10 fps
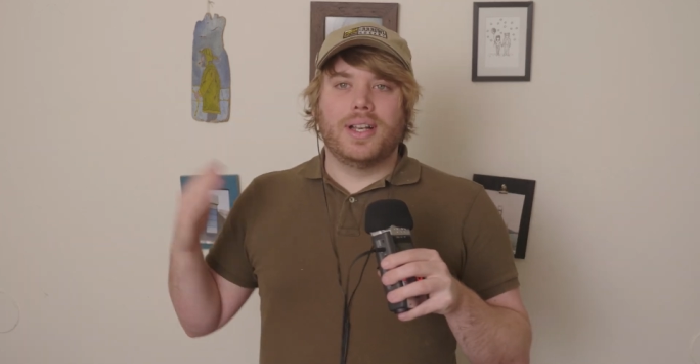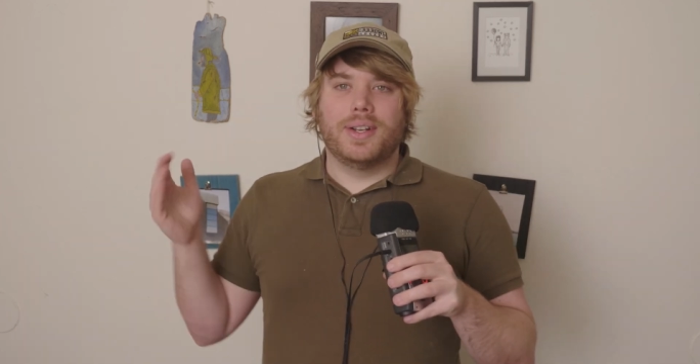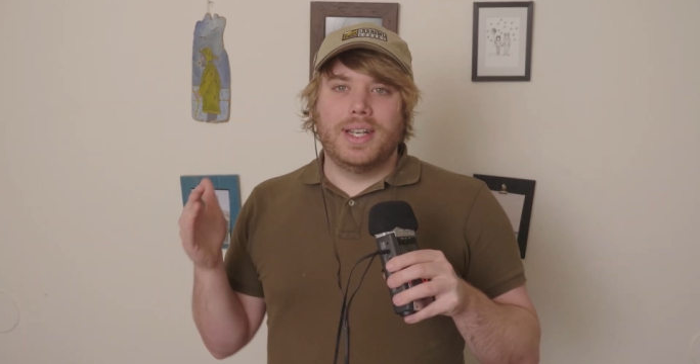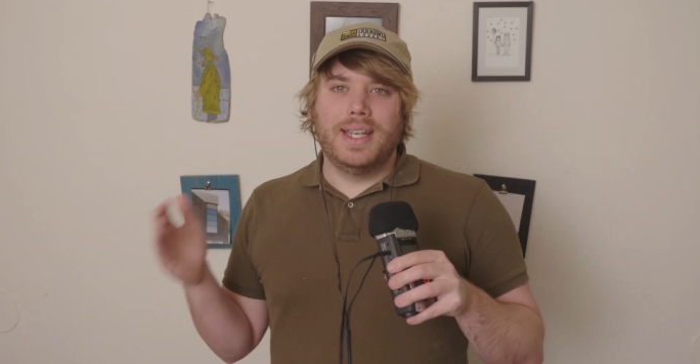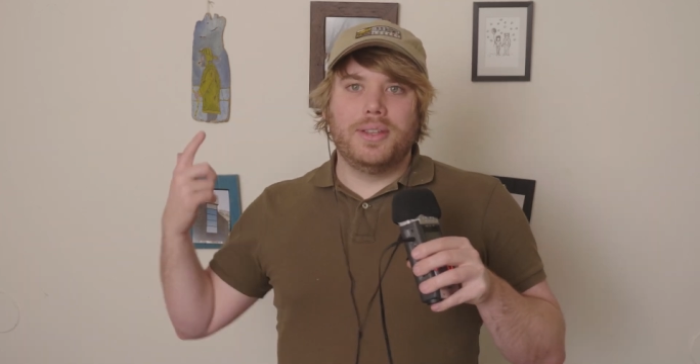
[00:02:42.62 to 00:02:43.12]

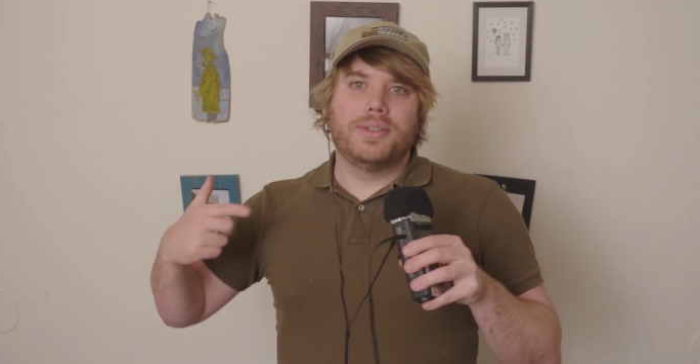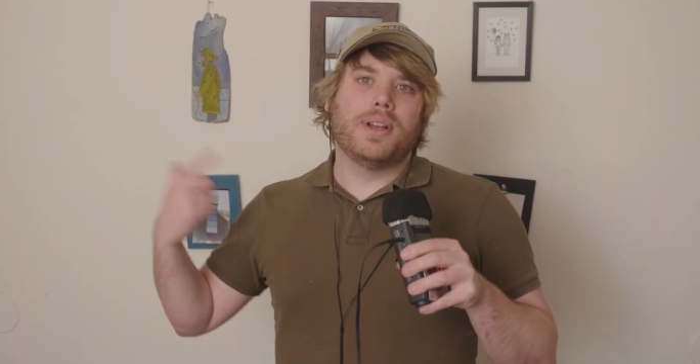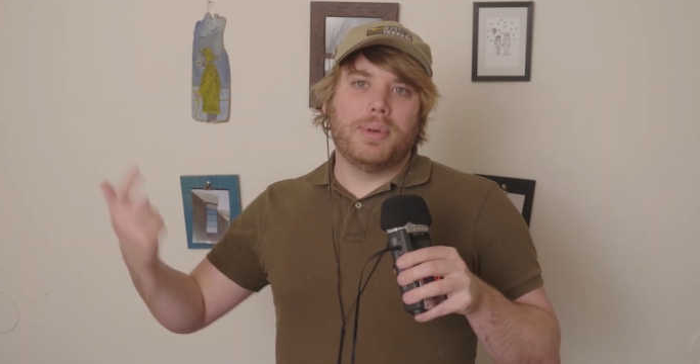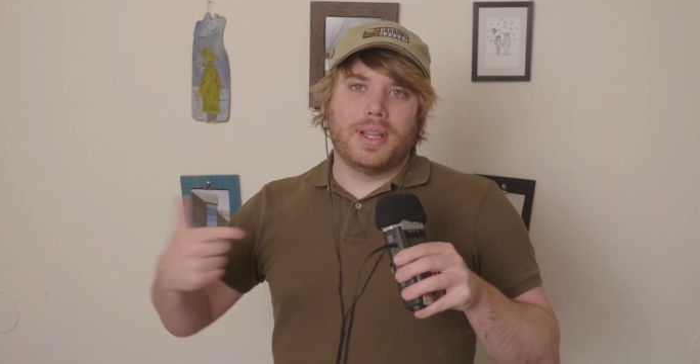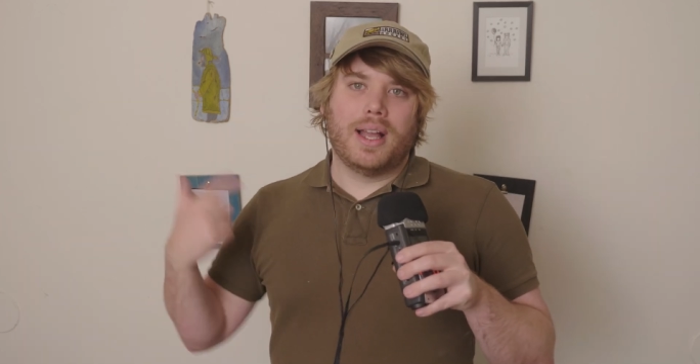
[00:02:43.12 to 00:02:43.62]
gonna use
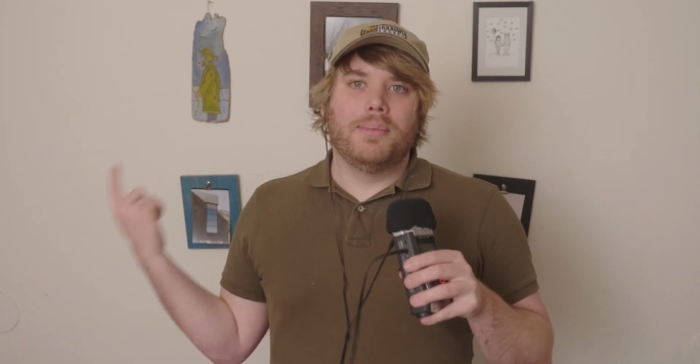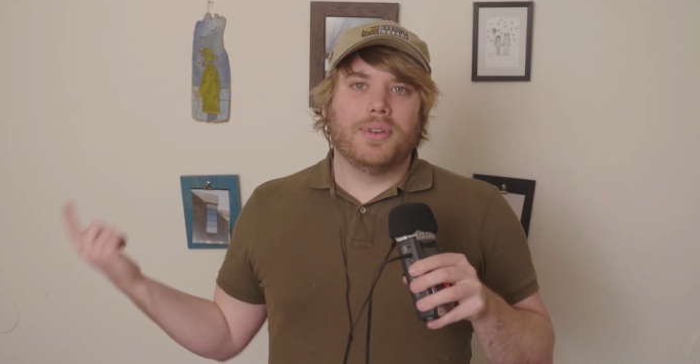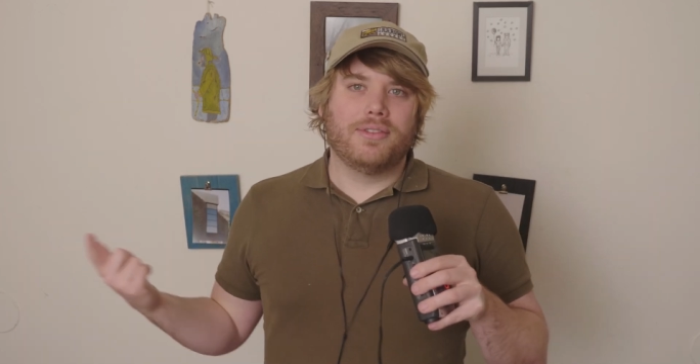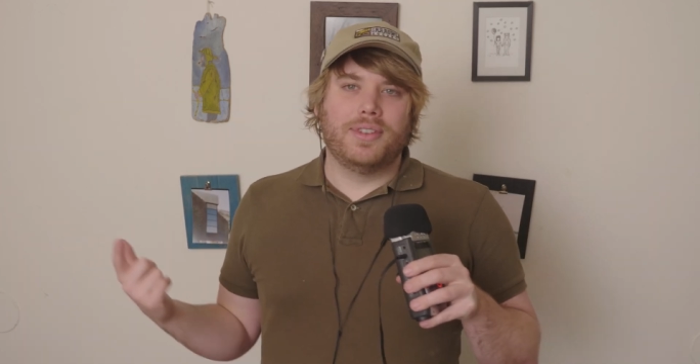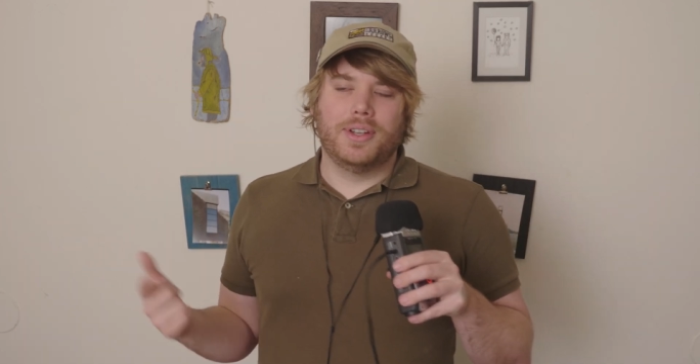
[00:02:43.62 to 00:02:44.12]
up a lot
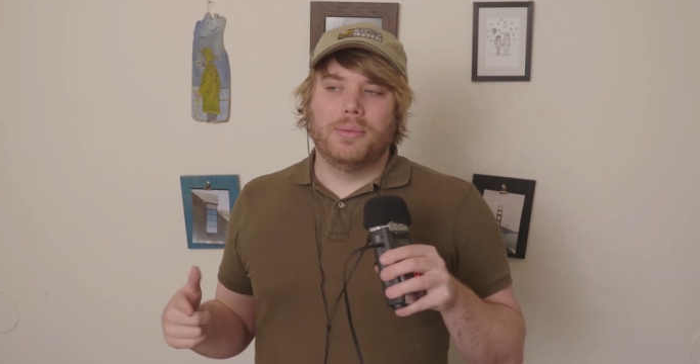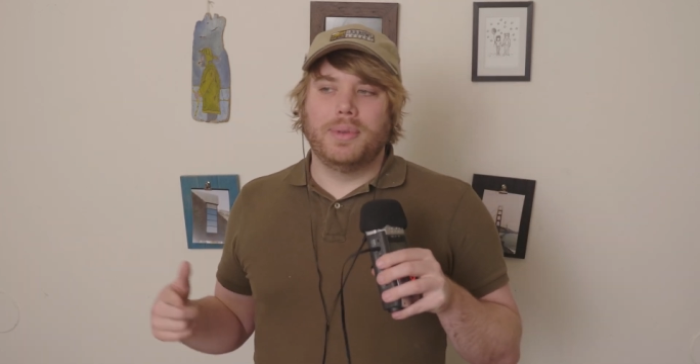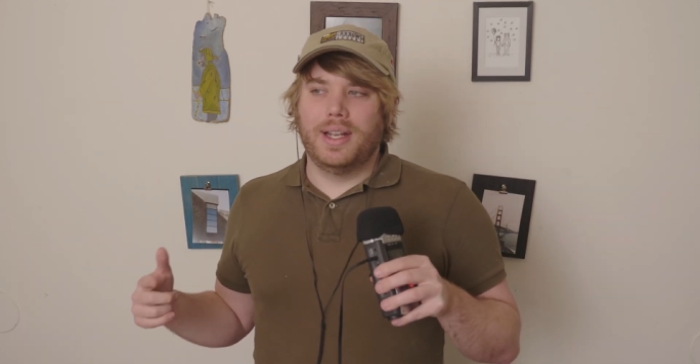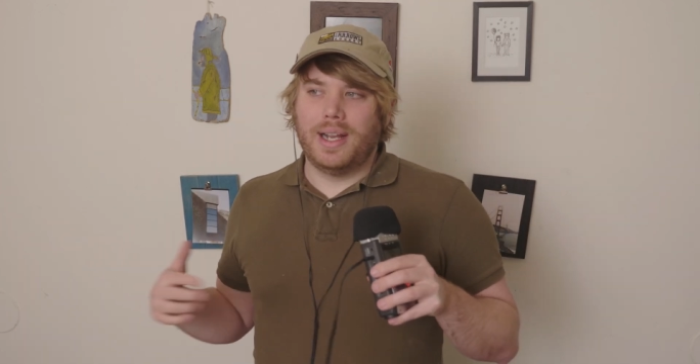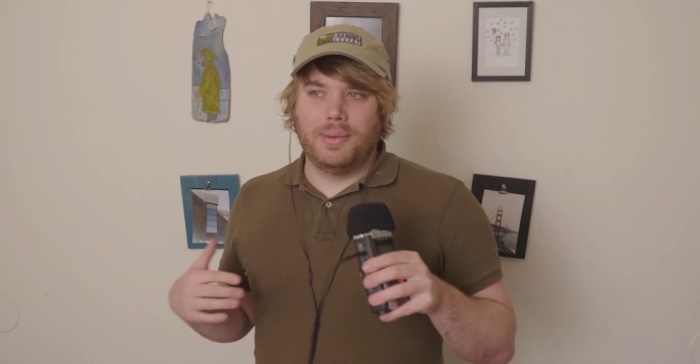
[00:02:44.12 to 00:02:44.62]
more film,
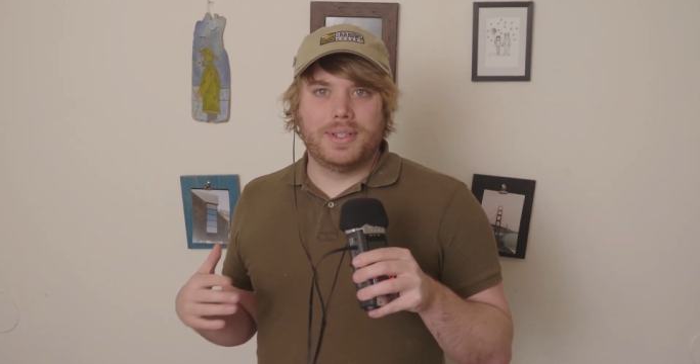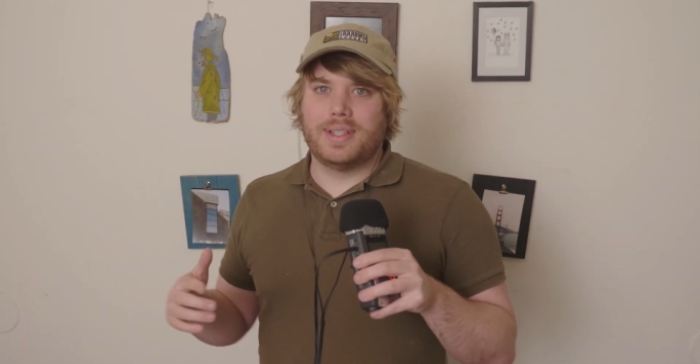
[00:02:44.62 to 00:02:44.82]
and I would